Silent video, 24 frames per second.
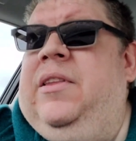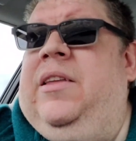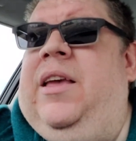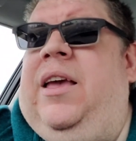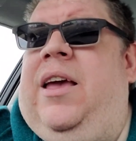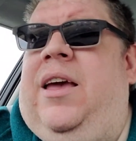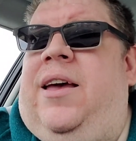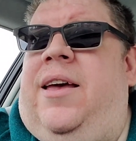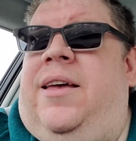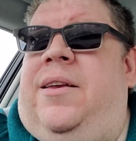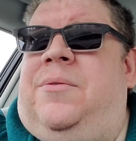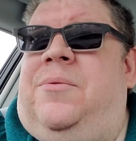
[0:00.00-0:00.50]

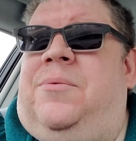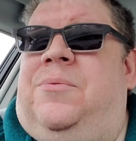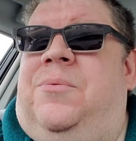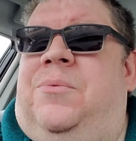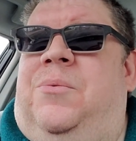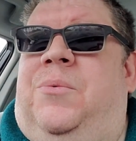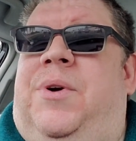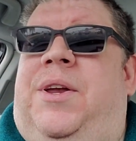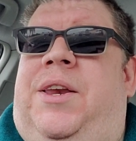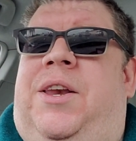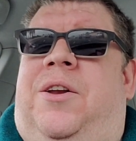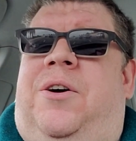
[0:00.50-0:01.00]

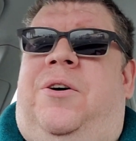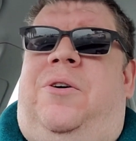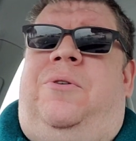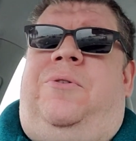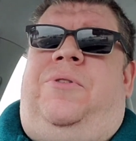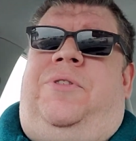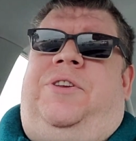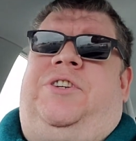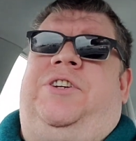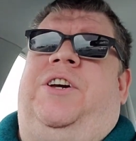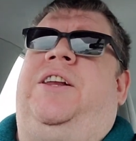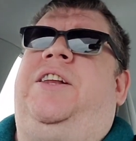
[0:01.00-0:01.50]
And we know
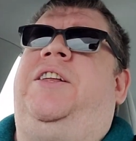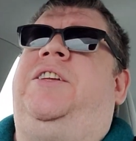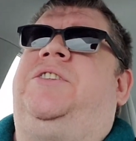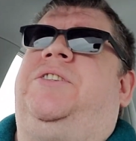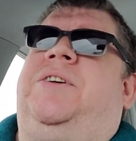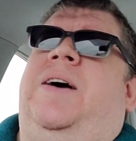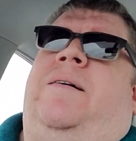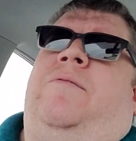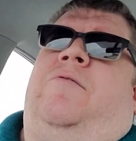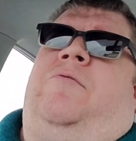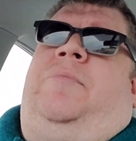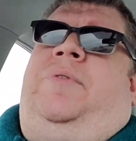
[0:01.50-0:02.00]
the Chinese
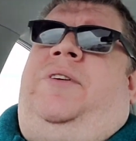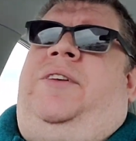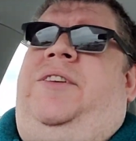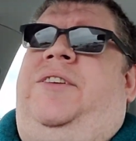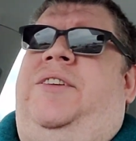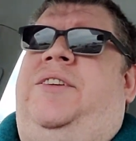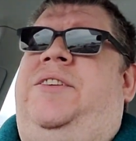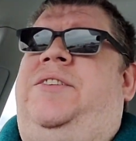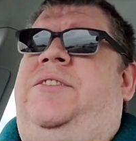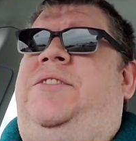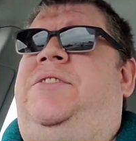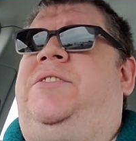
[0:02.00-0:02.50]
government
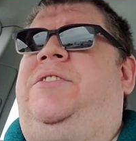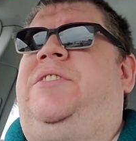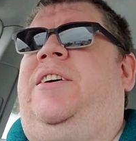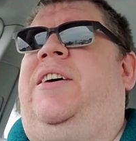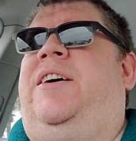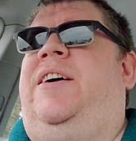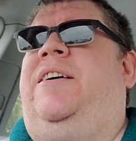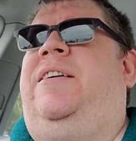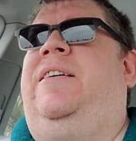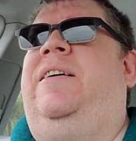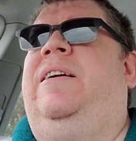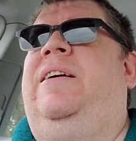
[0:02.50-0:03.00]
is,
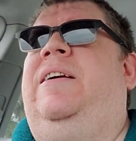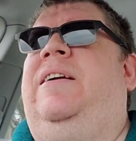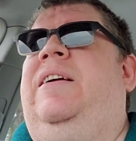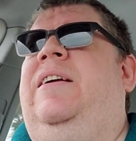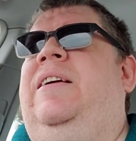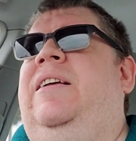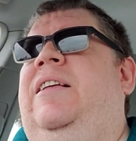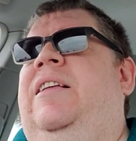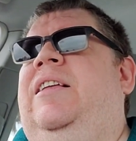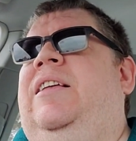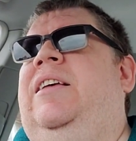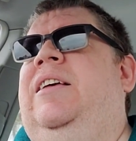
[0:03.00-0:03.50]

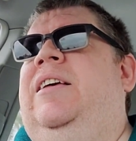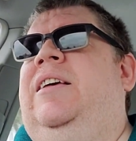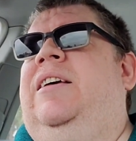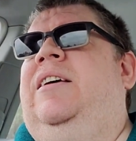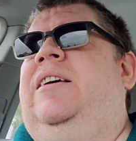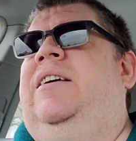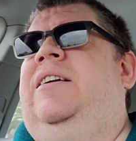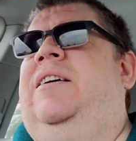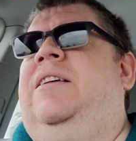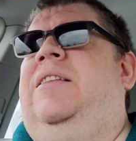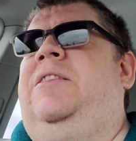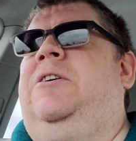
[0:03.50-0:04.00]

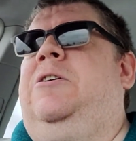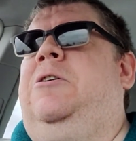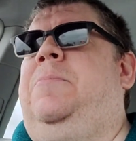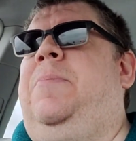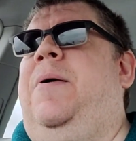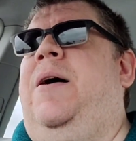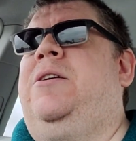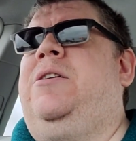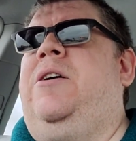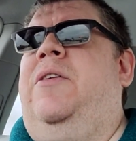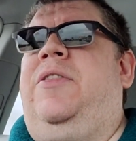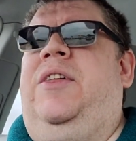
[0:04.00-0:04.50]
they're
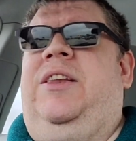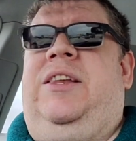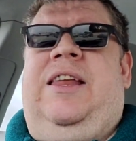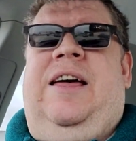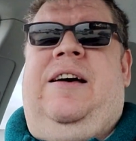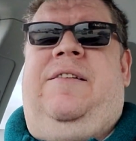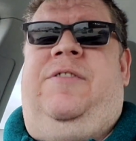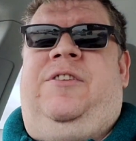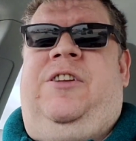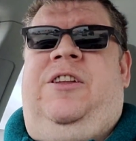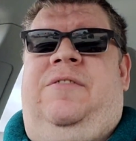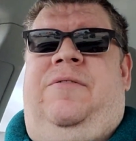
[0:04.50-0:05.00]
about on the
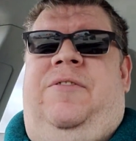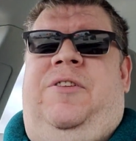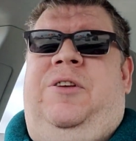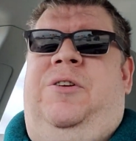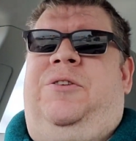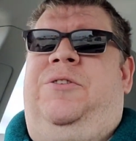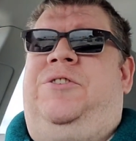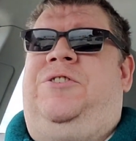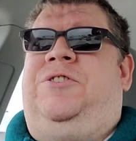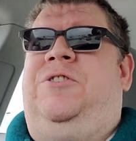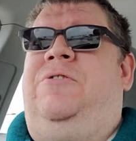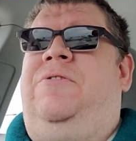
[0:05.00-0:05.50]
level of the
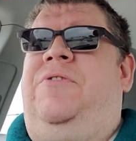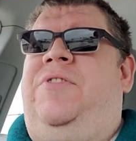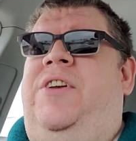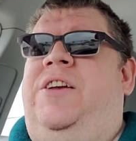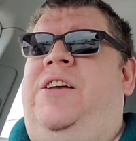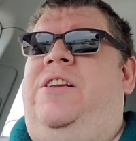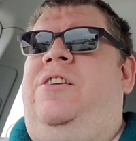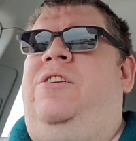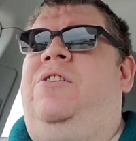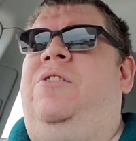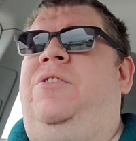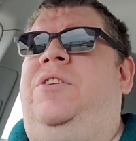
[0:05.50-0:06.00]
old
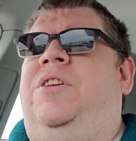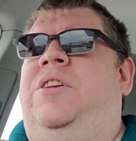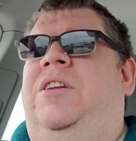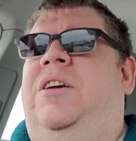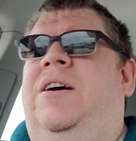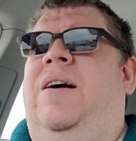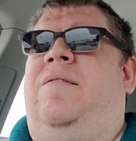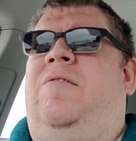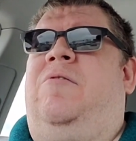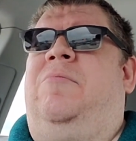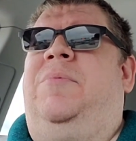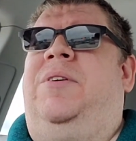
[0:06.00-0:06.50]
Soviet Union
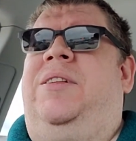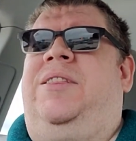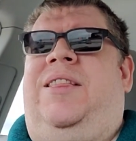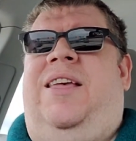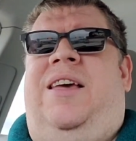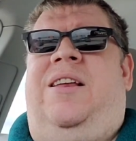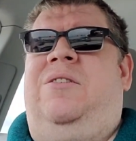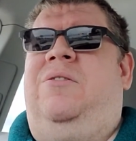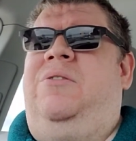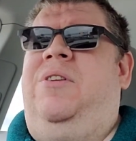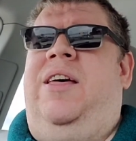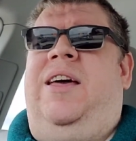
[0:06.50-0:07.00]
government.
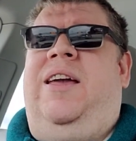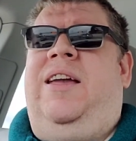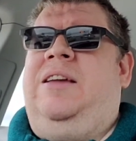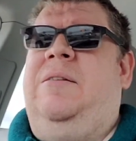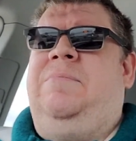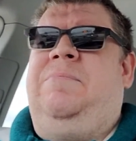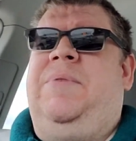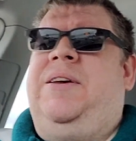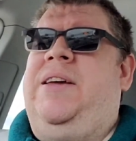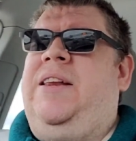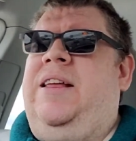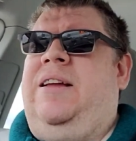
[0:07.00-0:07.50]
They don't like
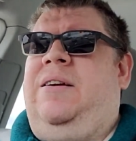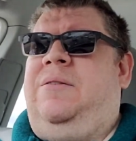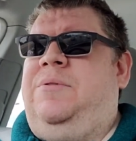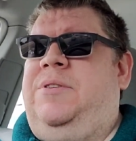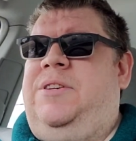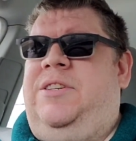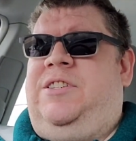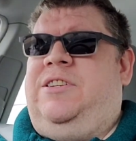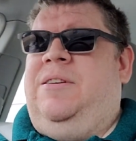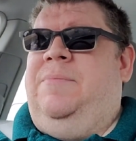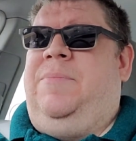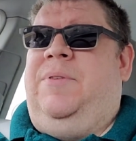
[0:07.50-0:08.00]
admitting
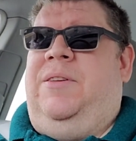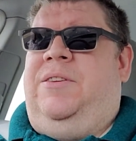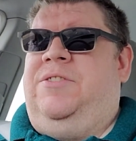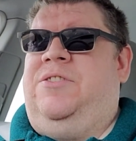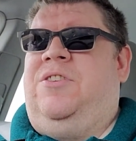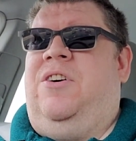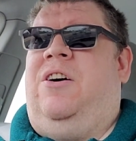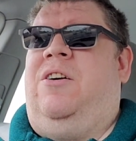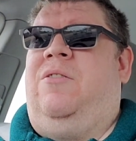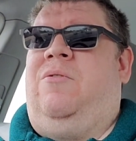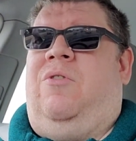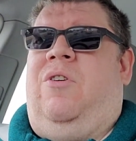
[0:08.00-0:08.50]
when something's
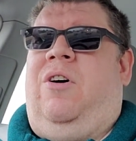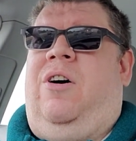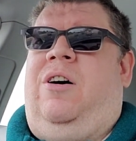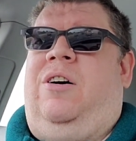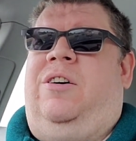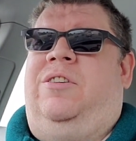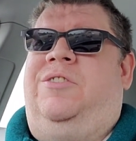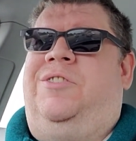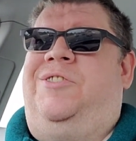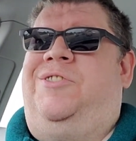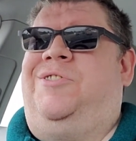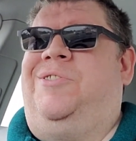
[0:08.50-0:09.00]
gone
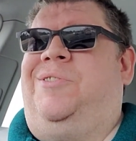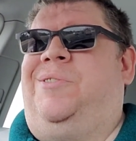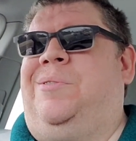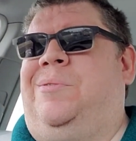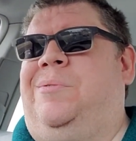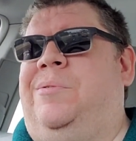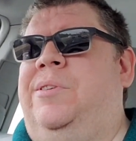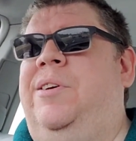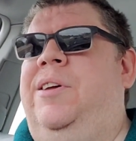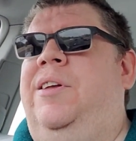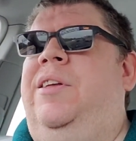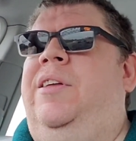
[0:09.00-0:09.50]
wrong,
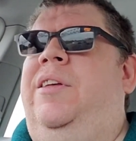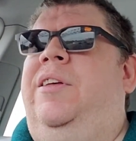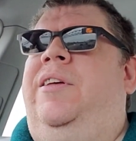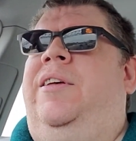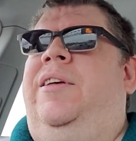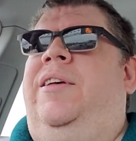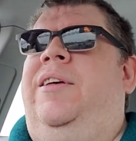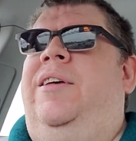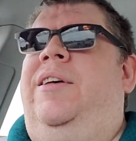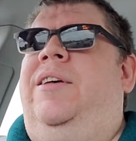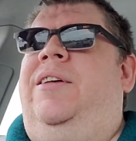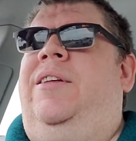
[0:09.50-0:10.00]
so
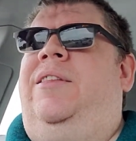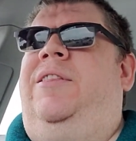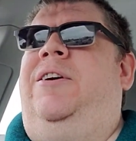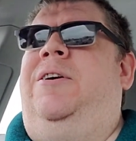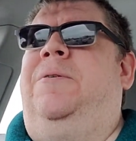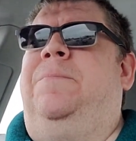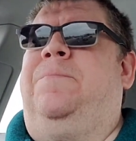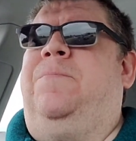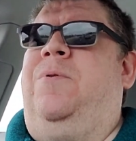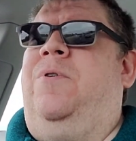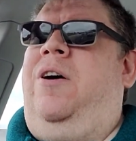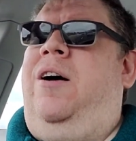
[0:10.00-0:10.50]

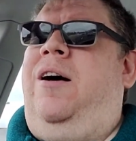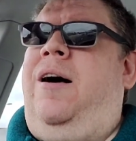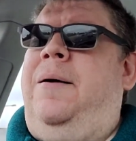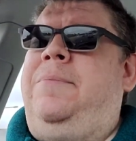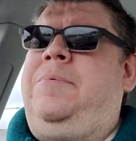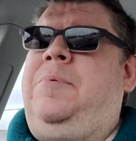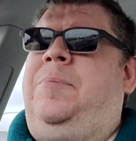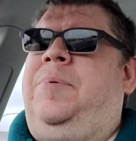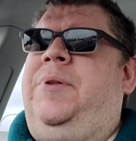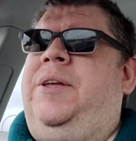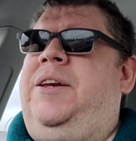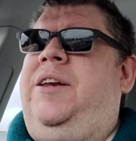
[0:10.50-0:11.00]
they're
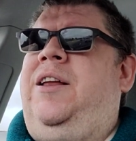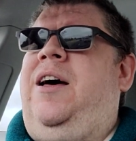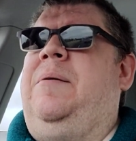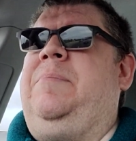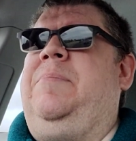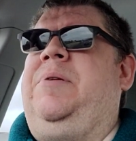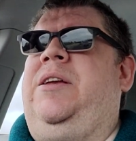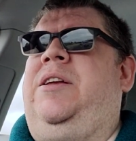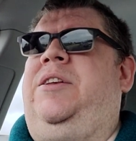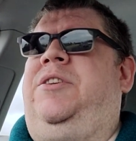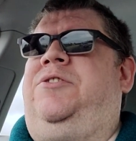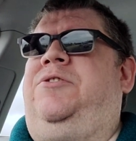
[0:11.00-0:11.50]
probably not being